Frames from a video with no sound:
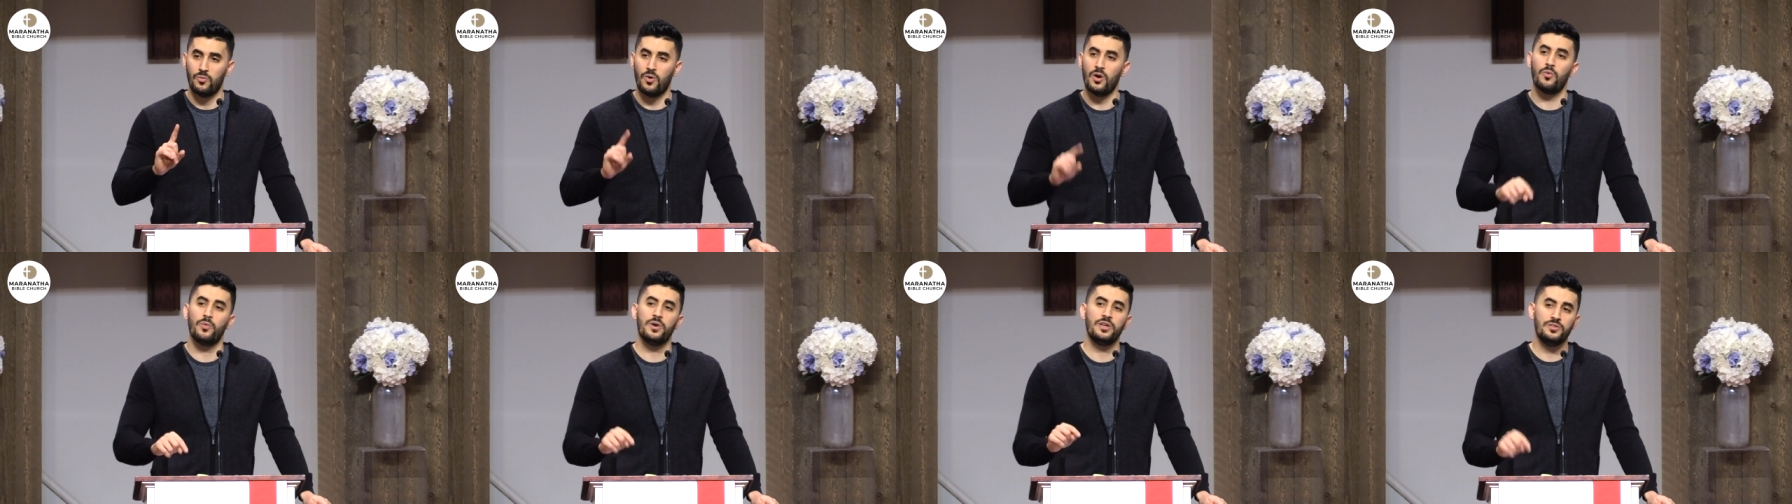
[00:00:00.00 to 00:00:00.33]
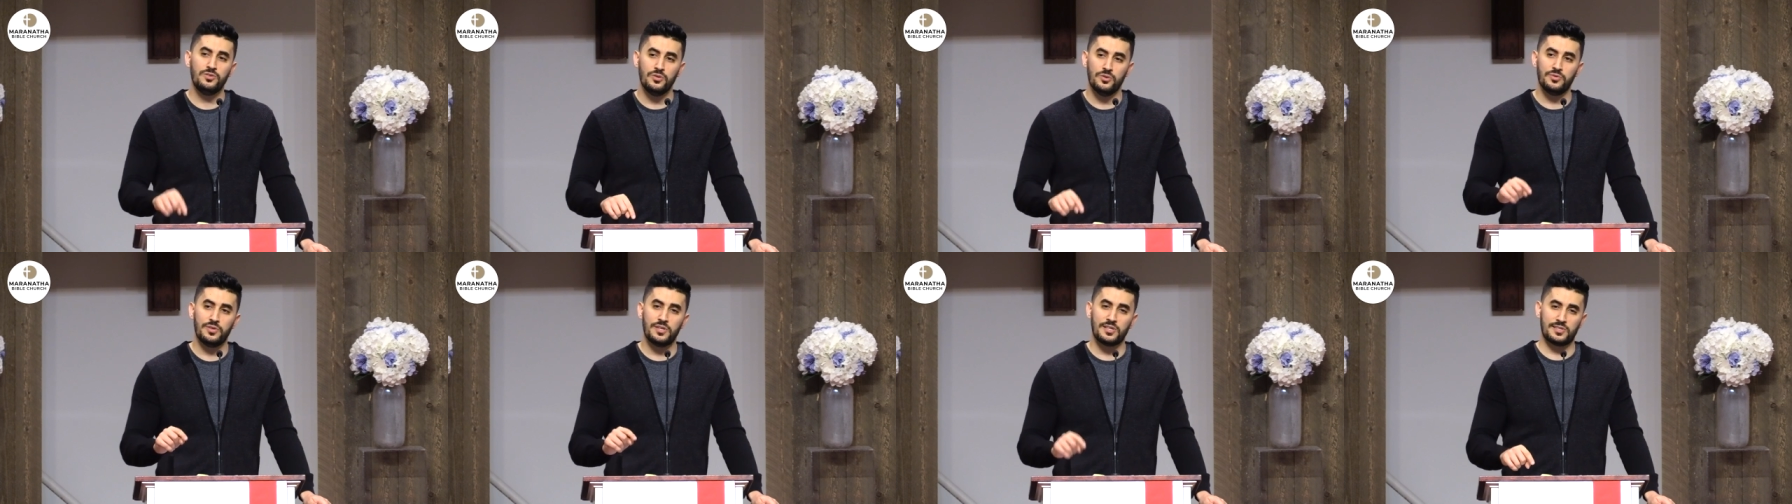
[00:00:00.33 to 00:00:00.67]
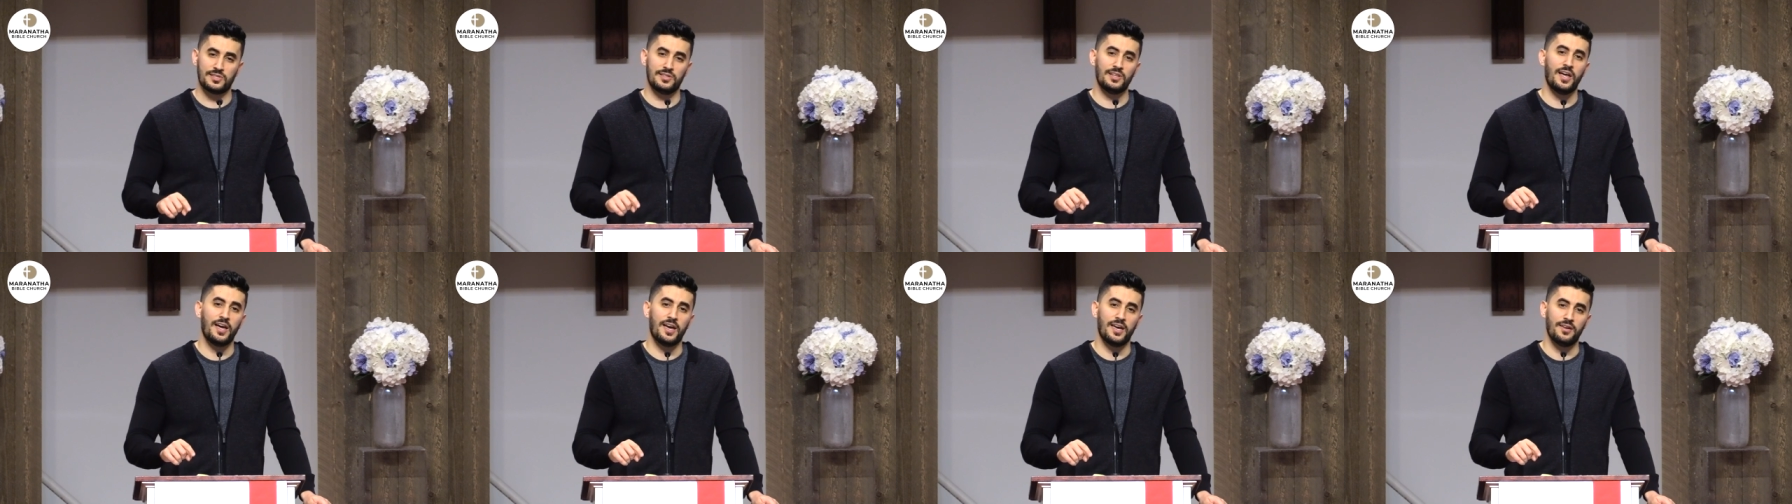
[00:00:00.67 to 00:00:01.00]
what we do in
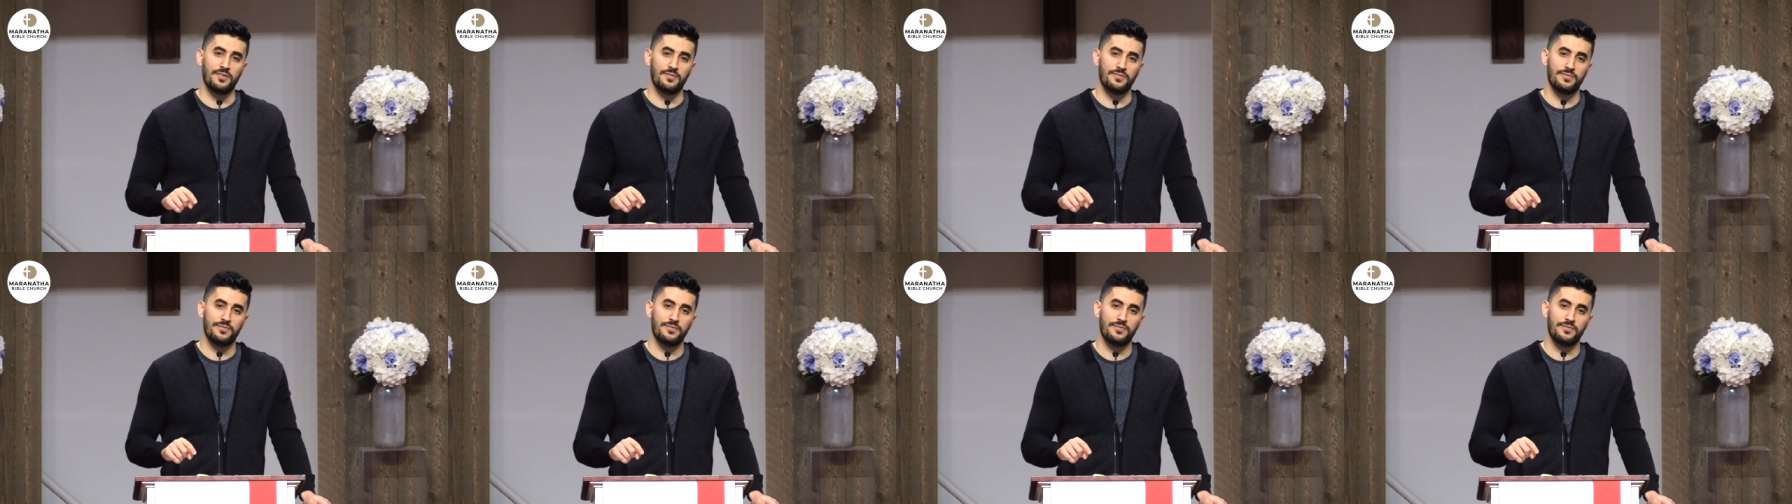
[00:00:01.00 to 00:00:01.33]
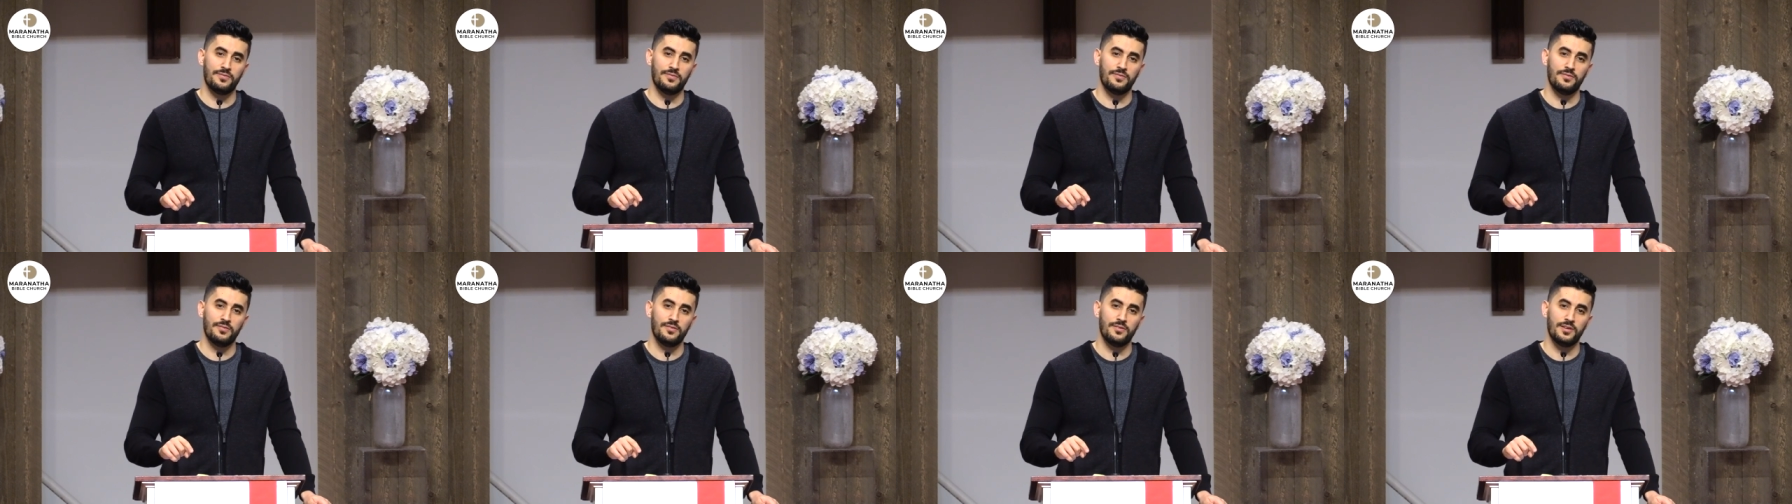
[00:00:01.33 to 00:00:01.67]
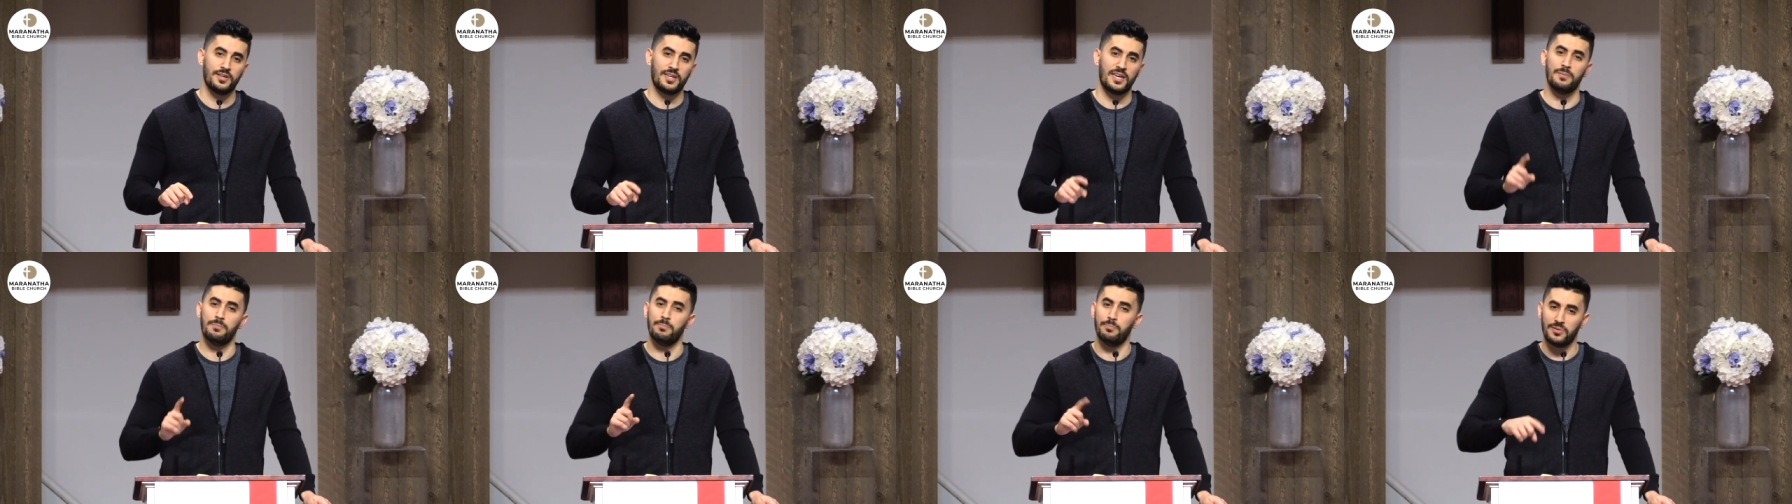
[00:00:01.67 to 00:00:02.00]
this life
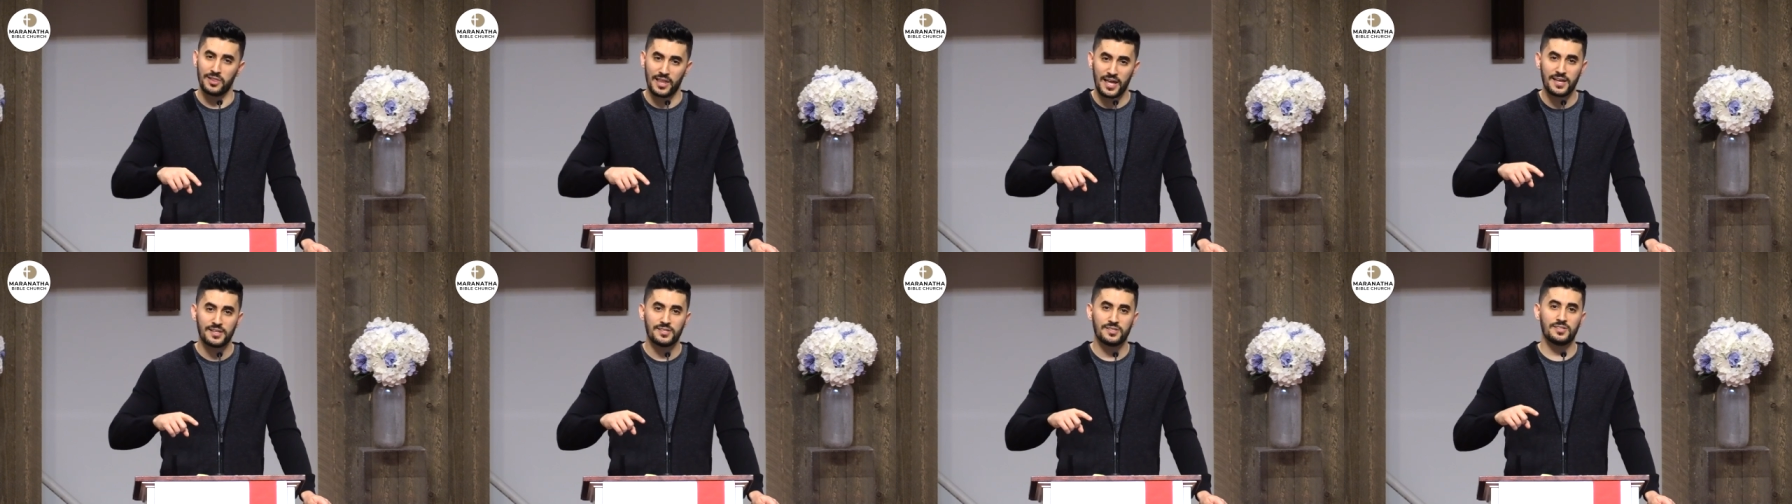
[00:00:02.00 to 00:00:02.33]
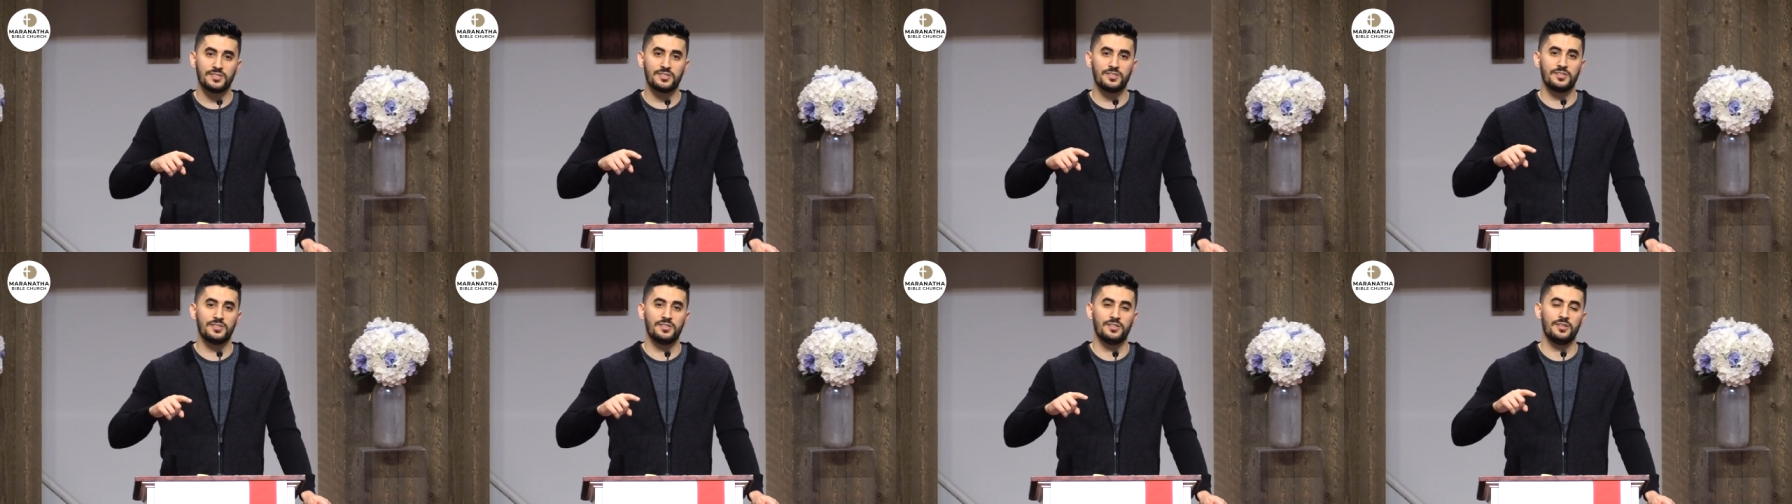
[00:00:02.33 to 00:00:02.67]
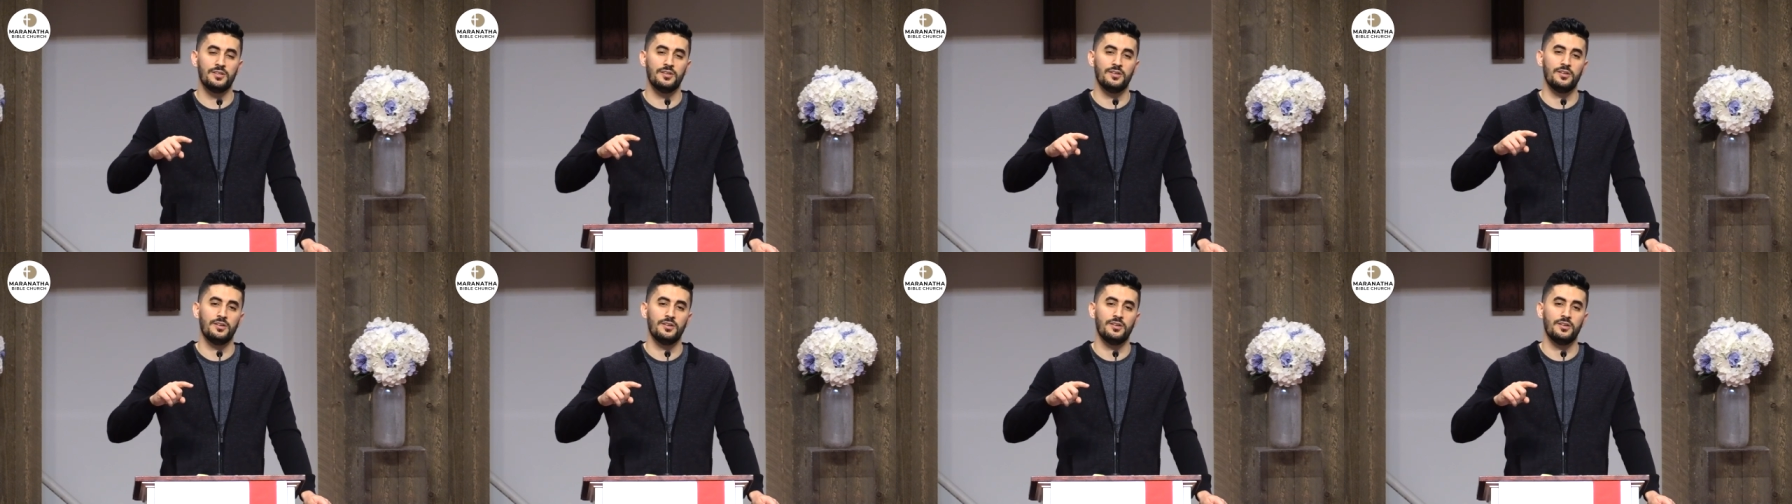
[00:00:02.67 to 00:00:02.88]
can bless